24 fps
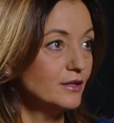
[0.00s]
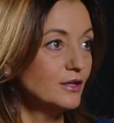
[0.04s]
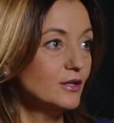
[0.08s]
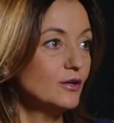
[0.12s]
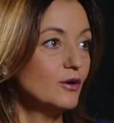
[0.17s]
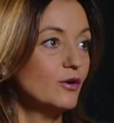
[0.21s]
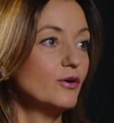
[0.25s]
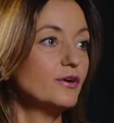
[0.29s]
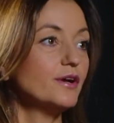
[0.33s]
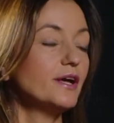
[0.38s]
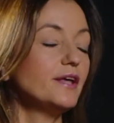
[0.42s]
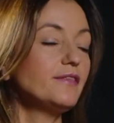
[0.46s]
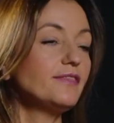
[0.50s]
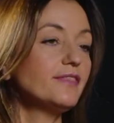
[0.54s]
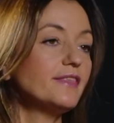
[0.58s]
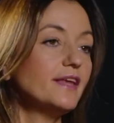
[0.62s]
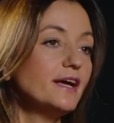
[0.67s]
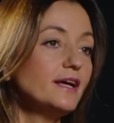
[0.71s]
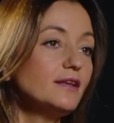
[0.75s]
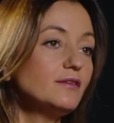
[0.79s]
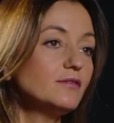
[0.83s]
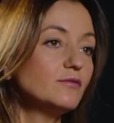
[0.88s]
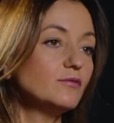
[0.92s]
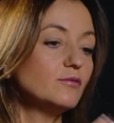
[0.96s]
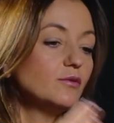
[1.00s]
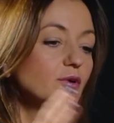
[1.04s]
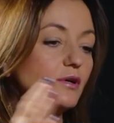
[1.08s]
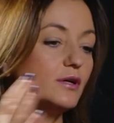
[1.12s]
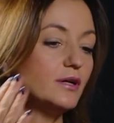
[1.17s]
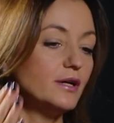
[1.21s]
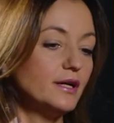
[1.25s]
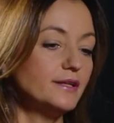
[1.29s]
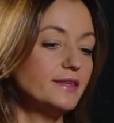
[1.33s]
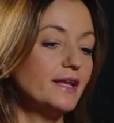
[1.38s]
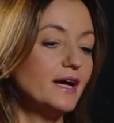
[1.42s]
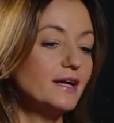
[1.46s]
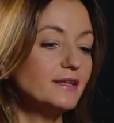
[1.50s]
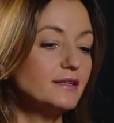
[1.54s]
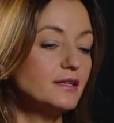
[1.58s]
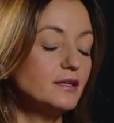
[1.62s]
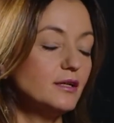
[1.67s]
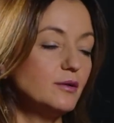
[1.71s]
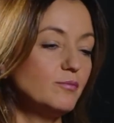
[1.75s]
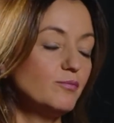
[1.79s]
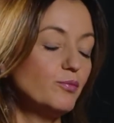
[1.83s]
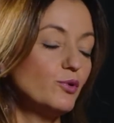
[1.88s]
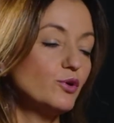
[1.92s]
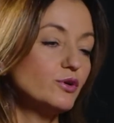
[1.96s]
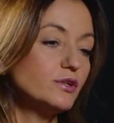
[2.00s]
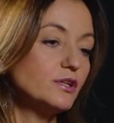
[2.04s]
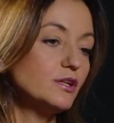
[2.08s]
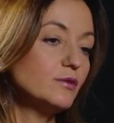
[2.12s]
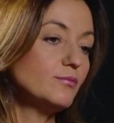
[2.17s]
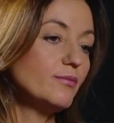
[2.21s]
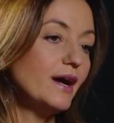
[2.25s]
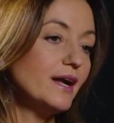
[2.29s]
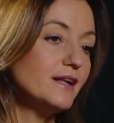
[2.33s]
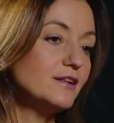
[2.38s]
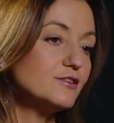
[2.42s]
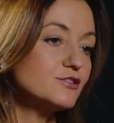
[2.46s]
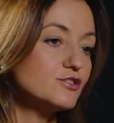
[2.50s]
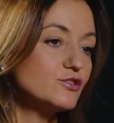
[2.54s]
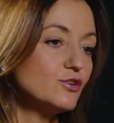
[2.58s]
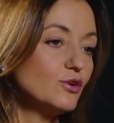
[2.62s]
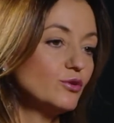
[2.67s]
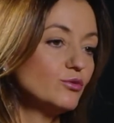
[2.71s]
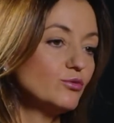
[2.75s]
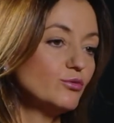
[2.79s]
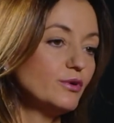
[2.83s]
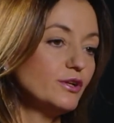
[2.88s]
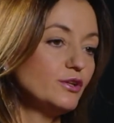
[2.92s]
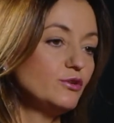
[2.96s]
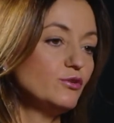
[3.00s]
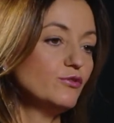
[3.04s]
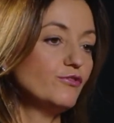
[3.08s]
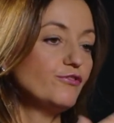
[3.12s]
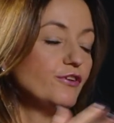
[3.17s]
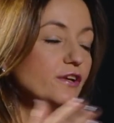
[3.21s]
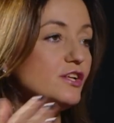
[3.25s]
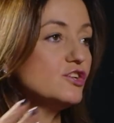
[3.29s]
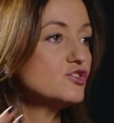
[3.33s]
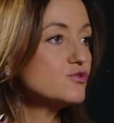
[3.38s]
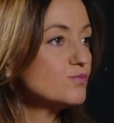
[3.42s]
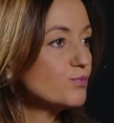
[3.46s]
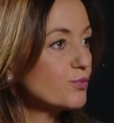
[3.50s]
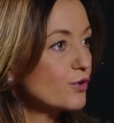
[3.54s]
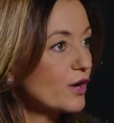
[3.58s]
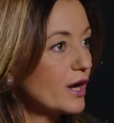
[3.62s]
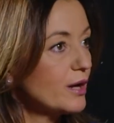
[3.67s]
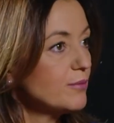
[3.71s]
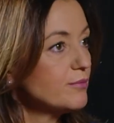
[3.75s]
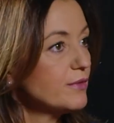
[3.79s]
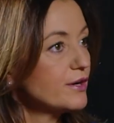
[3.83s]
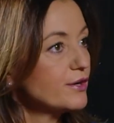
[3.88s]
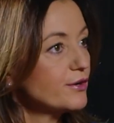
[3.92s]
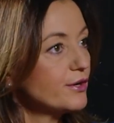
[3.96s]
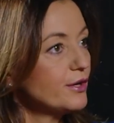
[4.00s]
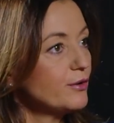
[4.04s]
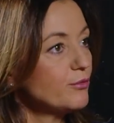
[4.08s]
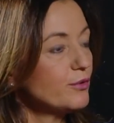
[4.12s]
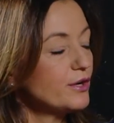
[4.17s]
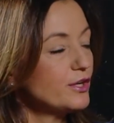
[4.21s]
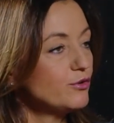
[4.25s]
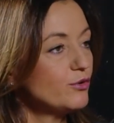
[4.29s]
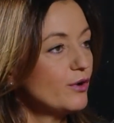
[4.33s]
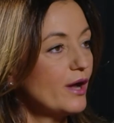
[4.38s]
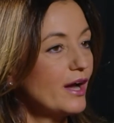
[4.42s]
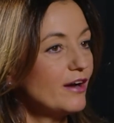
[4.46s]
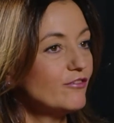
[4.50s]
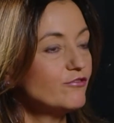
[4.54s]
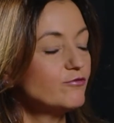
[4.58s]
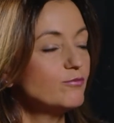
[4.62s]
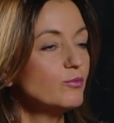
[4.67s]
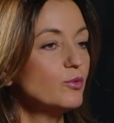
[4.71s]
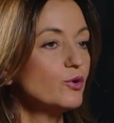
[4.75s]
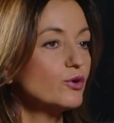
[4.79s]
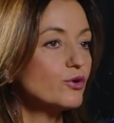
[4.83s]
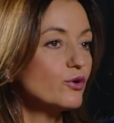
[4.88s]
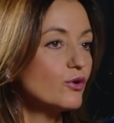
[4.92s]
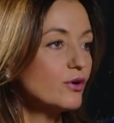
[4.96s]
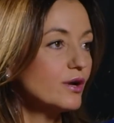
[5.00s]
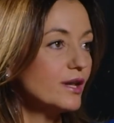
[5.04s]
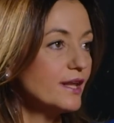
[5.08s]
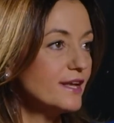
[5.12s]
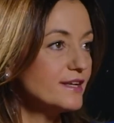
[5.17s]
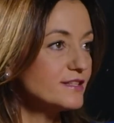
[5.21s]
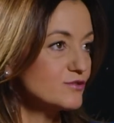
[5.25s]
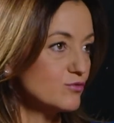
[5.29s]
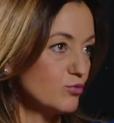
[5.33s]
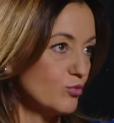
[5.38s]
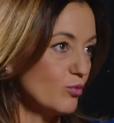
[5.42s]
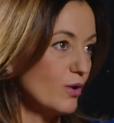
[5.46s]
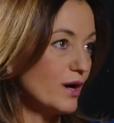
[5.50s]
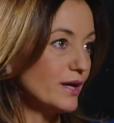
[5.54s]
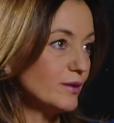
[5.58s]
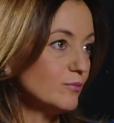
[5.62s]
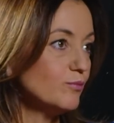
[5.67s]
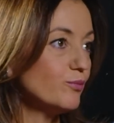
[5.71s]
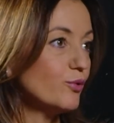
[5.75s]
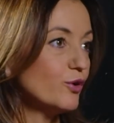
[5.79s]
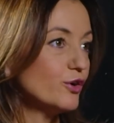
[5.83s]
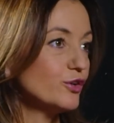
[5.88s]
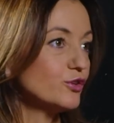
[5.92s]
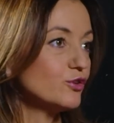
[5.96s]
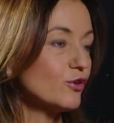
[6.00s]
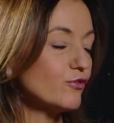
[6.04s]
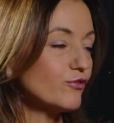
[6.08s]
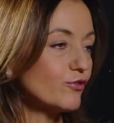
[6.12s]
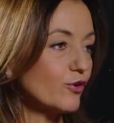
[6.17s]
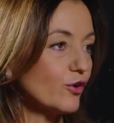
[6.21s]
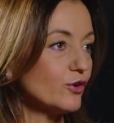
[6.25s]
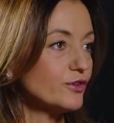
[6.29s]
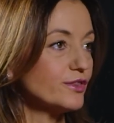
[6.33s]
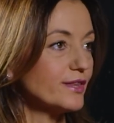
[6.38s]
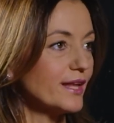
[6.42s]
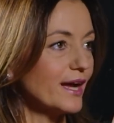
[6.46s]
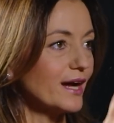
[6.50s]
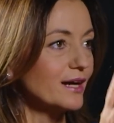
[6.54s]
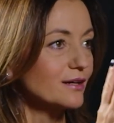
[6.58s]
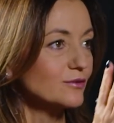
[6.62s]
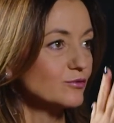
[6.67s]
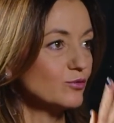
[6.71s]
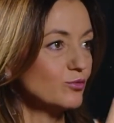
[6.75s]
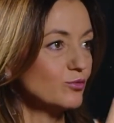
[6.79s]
And then another important milestone, when you finish primary, where you have more or less one point of contact,